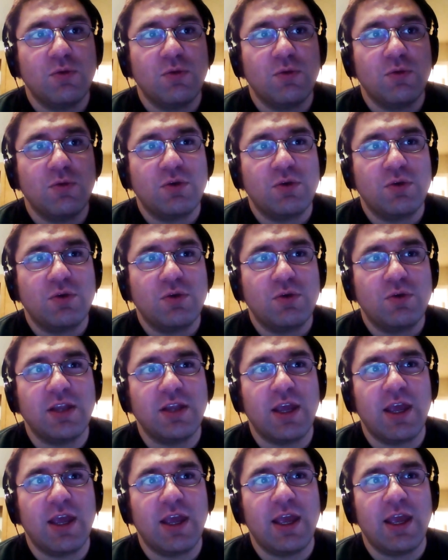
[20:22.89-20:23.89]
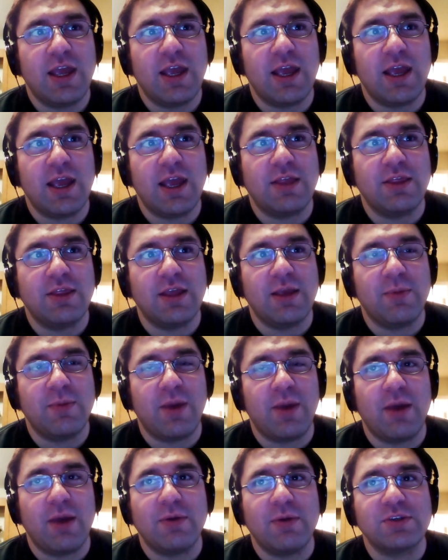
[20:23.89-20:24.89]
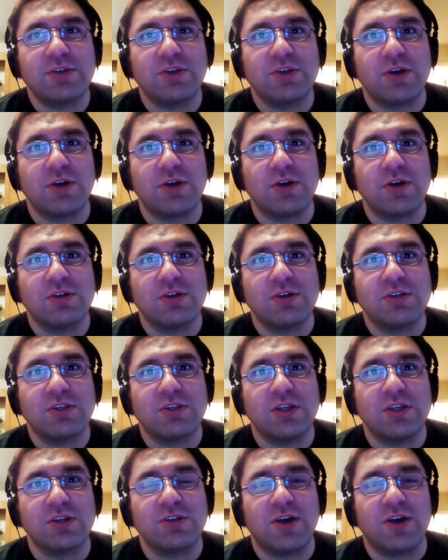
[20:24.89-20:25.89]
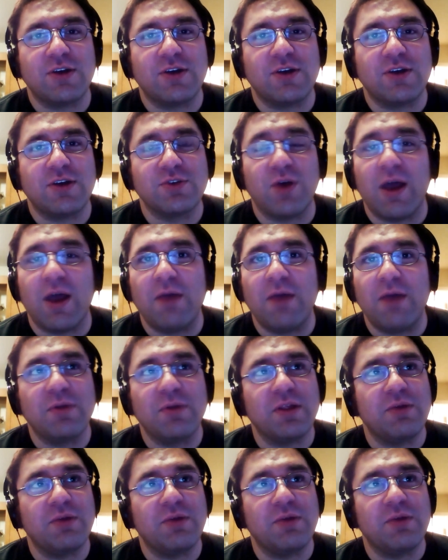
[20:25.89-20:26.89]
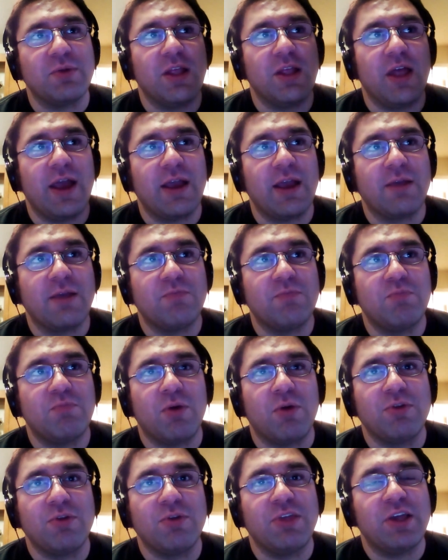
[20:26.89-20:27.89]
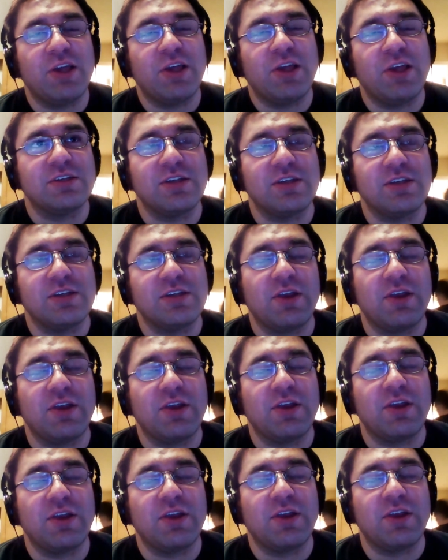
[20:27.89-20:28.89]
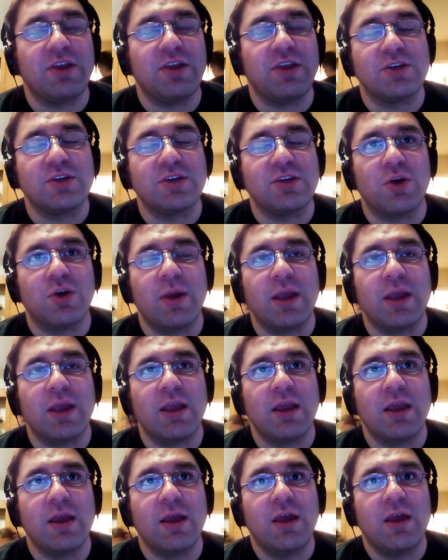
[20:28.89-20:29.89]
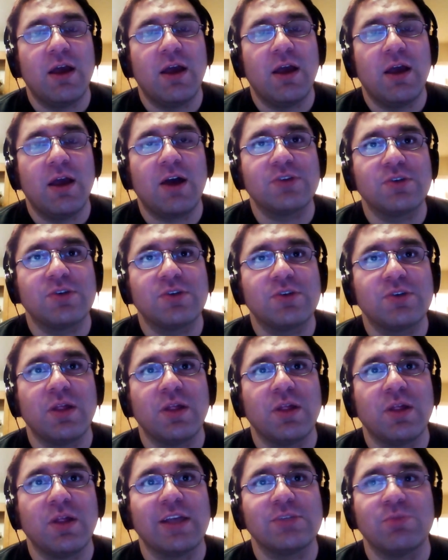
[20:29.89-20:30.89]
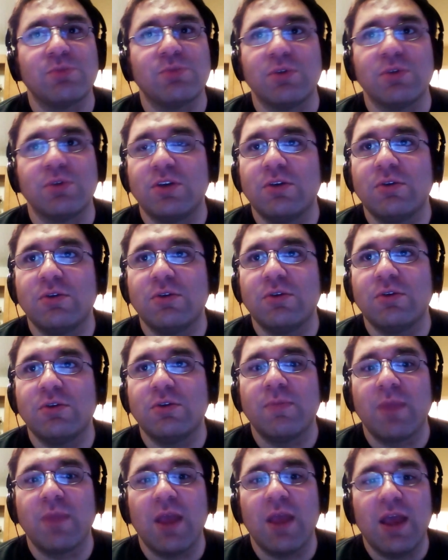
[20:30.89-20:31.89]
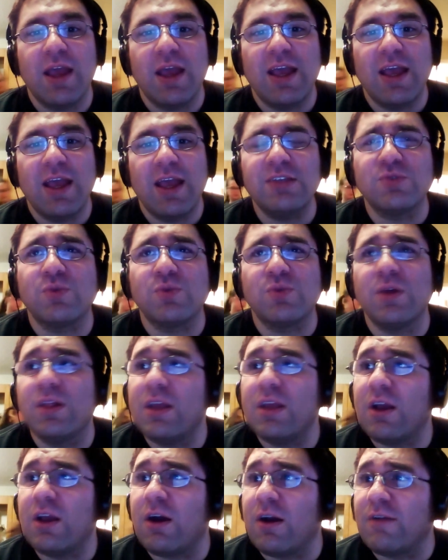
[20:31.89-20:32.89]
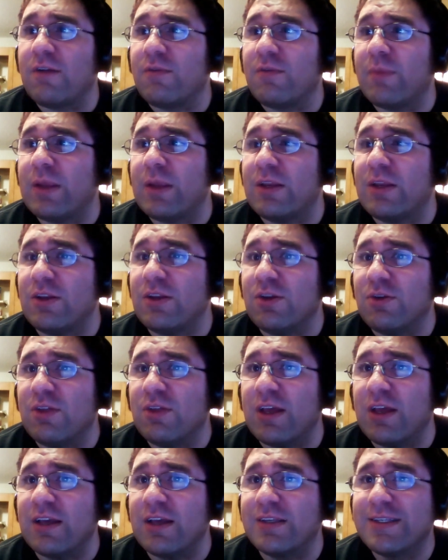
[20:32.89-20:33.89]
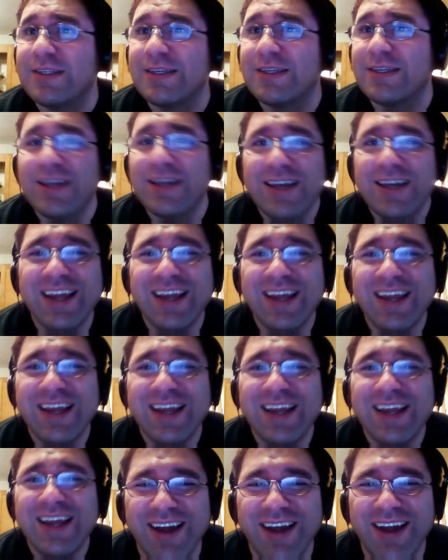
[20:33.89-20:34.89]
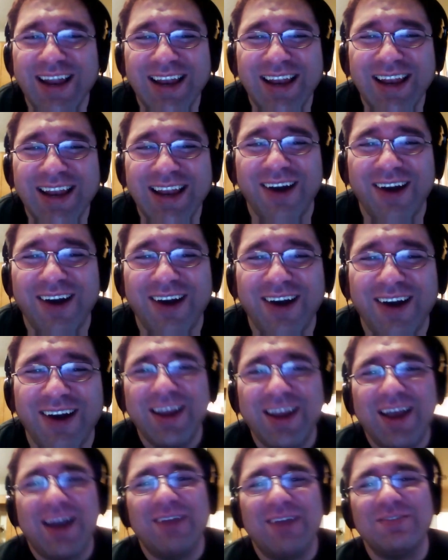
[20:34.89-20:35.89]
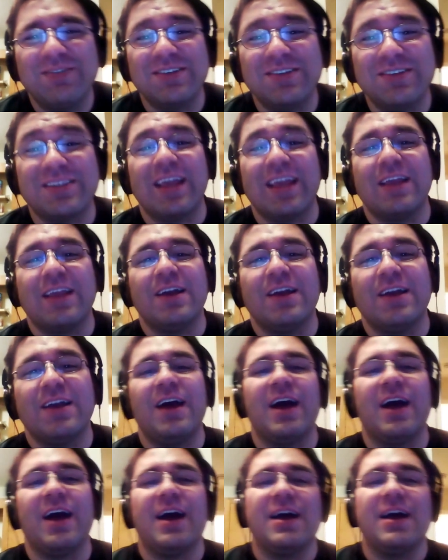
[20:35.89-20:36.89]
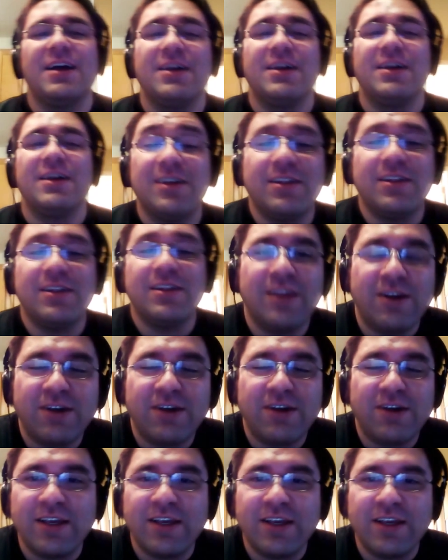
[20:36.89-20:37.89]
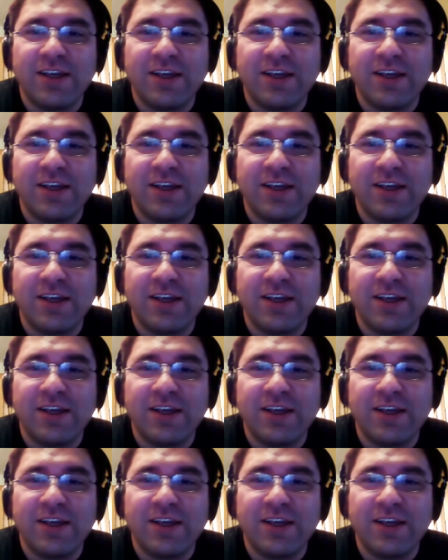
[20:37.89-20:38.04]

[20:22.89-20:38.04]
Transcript: Shantae and the Pirate's Curse. There's also I really like both Legend of Zelda games that they're showing. I also really like Splatoon. It's really hard for me to do this right now. I'm just like, there is